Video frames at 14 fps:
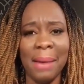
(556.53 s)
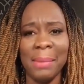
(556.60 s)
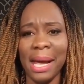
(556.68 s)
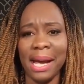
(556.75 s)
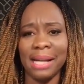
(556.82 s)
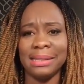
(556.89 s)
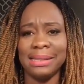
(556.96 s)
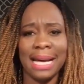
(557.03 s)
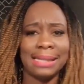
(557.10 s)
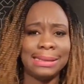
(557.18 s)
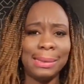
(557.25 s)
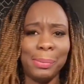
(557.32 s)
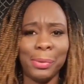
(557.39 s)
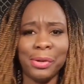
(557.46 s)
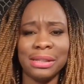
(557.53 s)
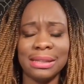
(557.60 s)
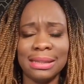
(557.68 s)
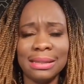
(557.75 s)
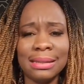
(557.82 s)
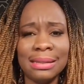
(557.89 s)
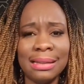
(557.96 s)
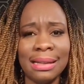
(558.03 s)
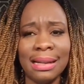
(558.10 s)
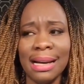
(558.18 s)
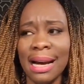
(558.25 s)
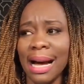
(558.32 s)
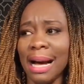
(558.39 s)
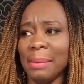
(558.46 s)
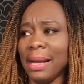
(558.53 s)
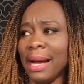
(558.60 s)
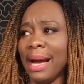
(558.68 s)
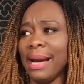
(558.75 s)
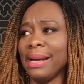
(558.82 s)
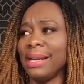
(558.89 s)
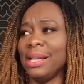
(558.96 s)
i'm like a tech support i'm like